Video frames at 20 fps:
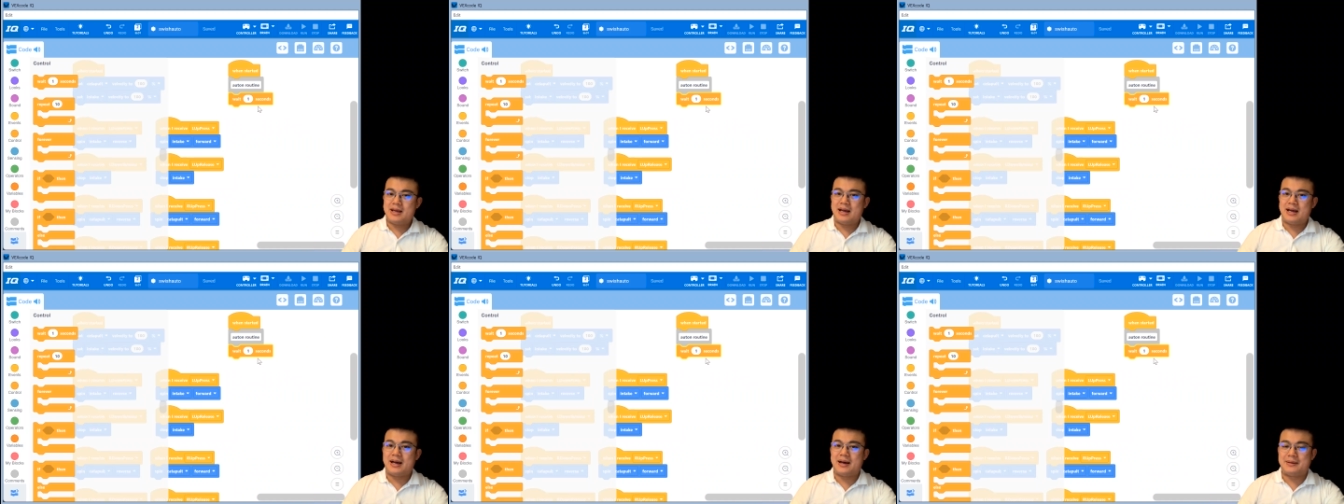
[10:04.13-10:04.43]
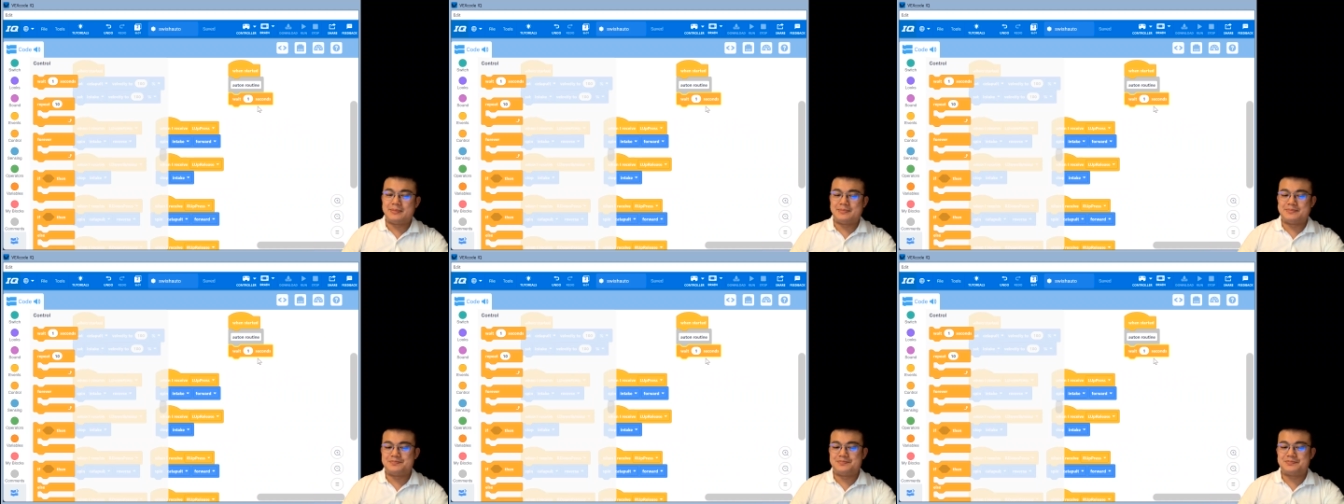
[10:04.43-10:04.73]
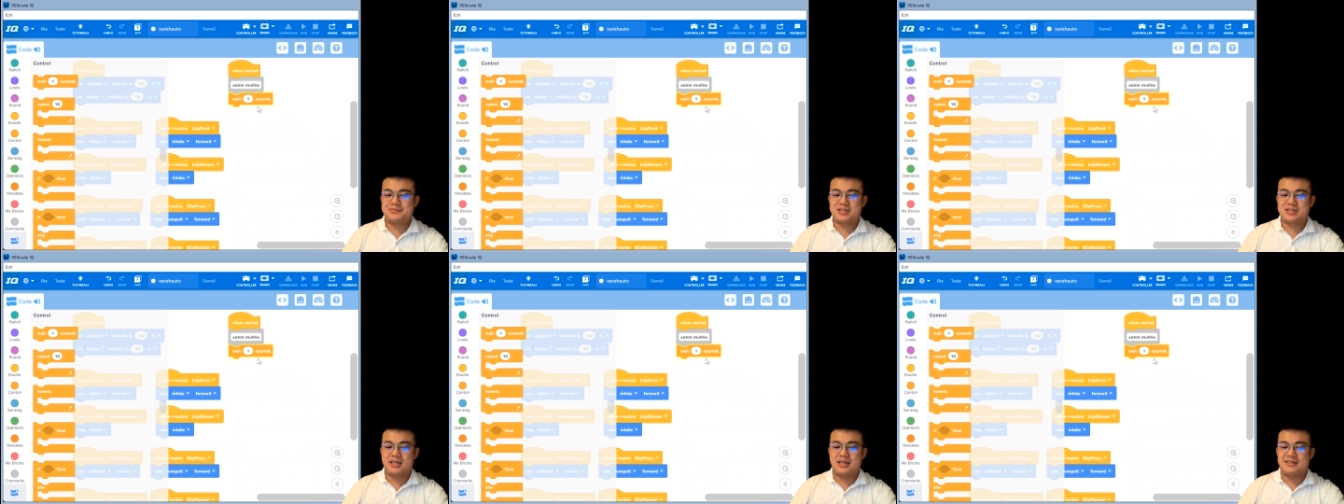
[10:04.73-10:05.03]

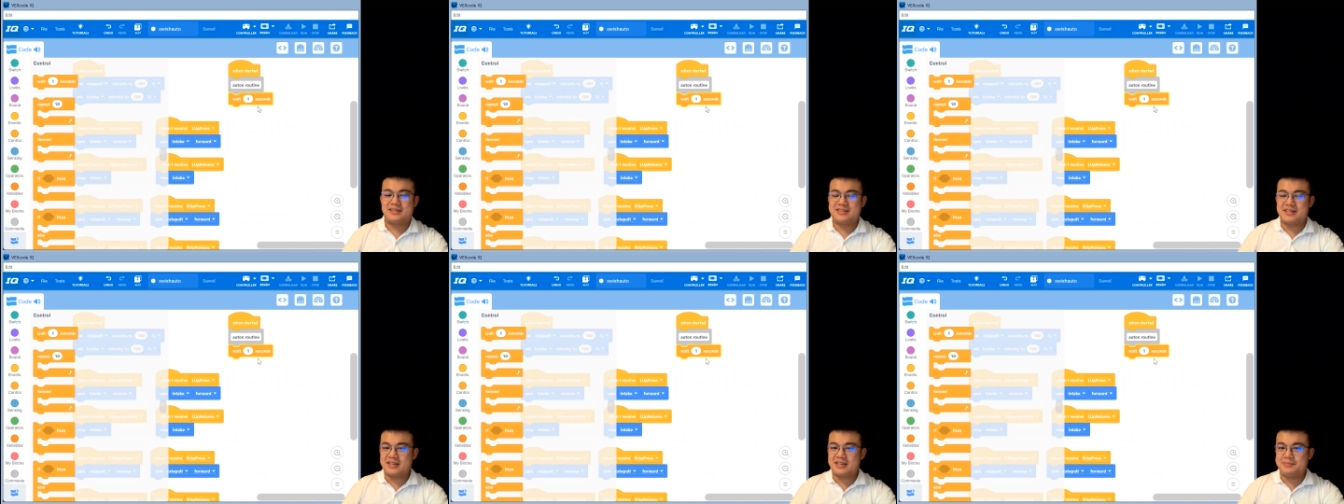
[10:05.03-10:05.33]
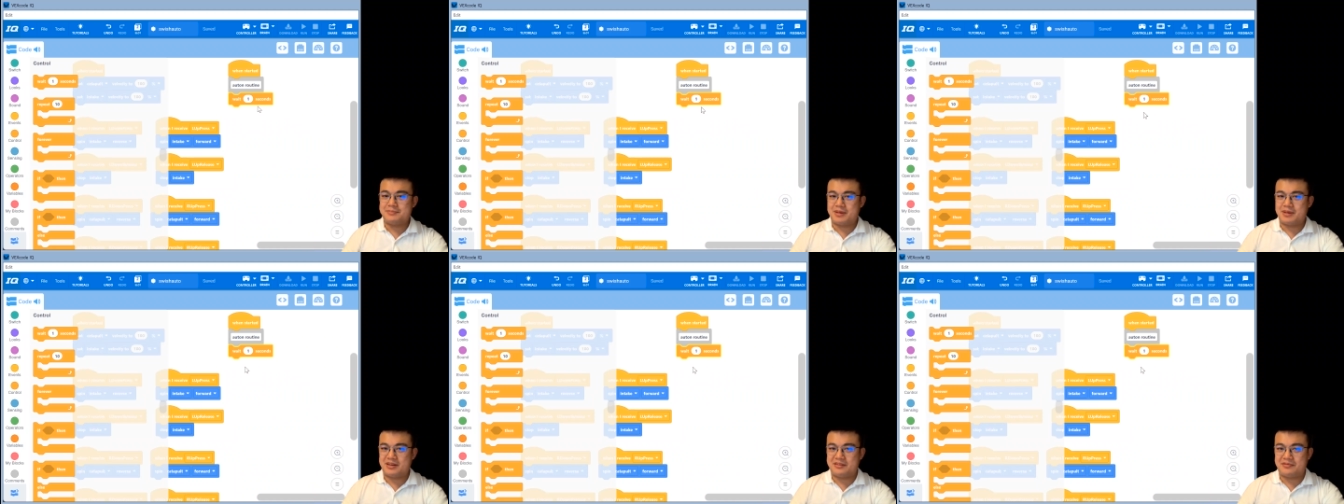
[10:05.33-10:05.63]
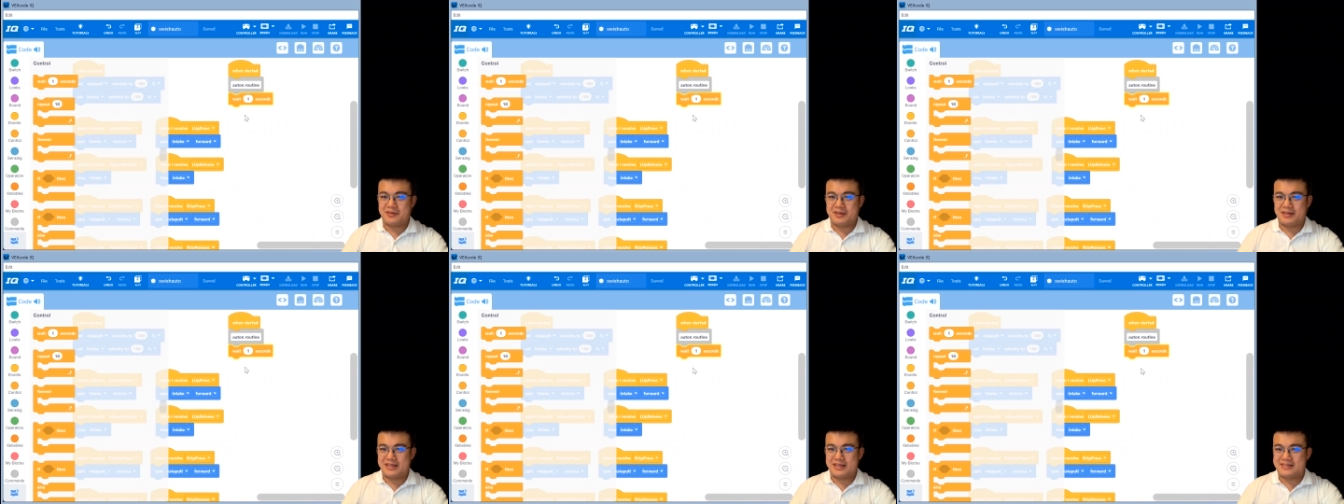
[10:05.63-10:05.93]
Um, a second
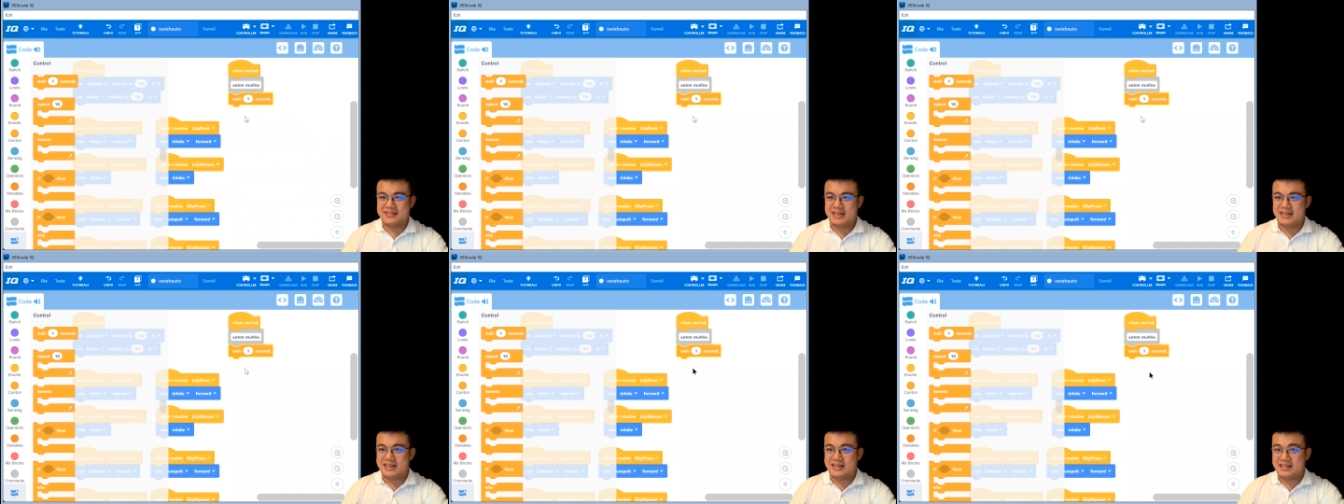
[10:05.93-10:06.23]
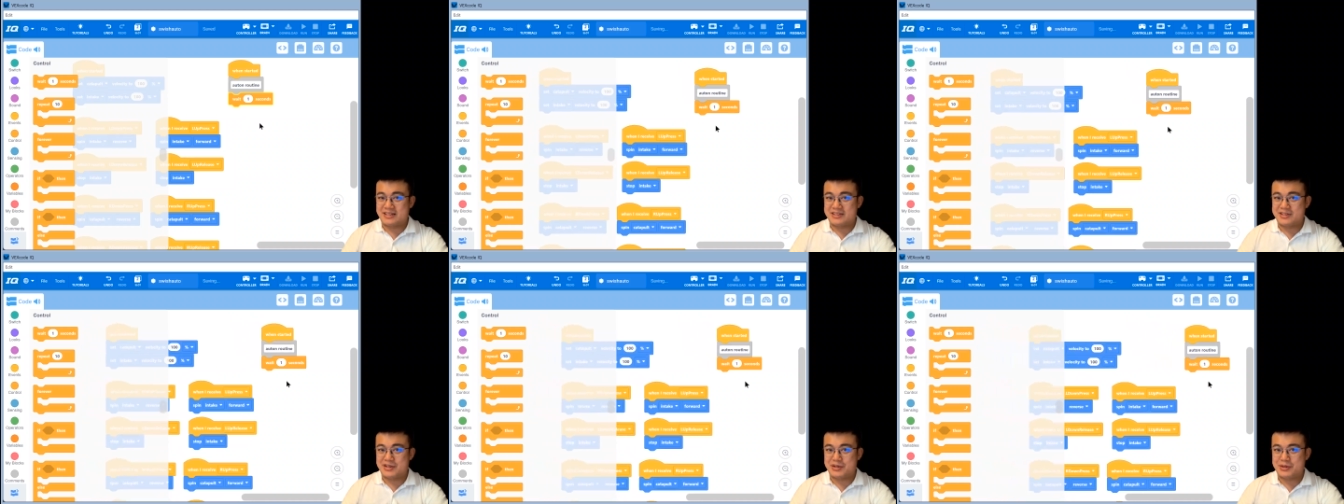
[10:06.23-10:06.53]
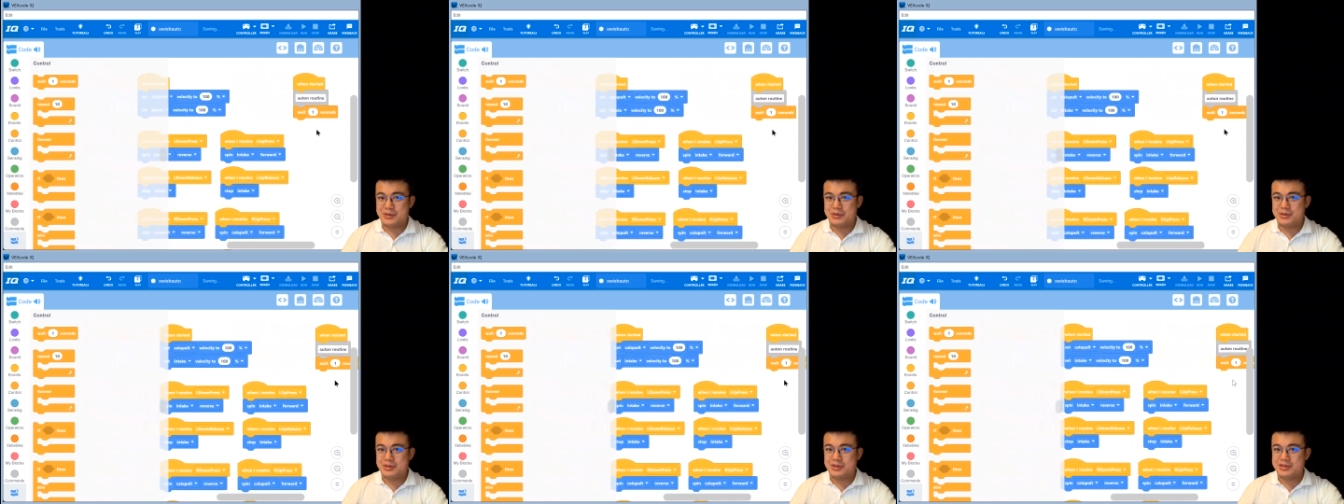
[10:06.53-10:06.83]
benefit is that it
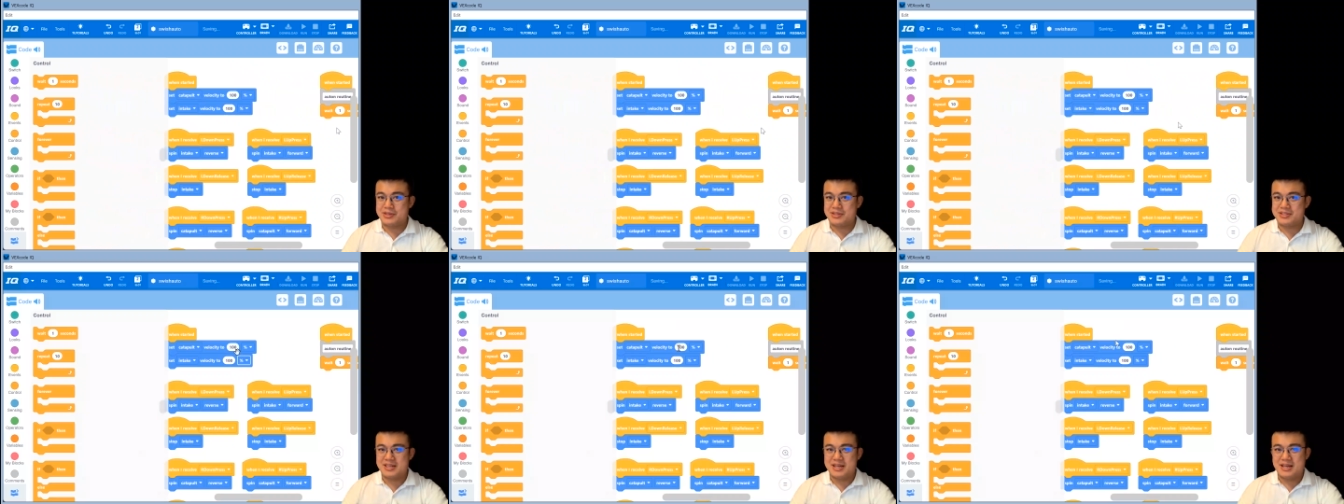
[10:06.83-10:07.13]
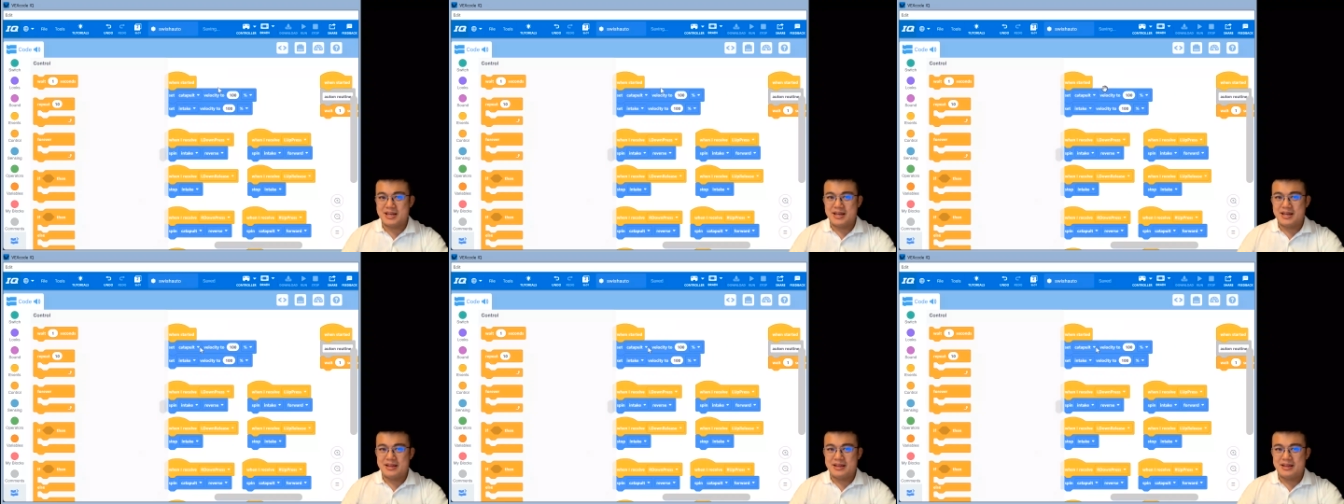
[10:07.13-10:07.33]
ensures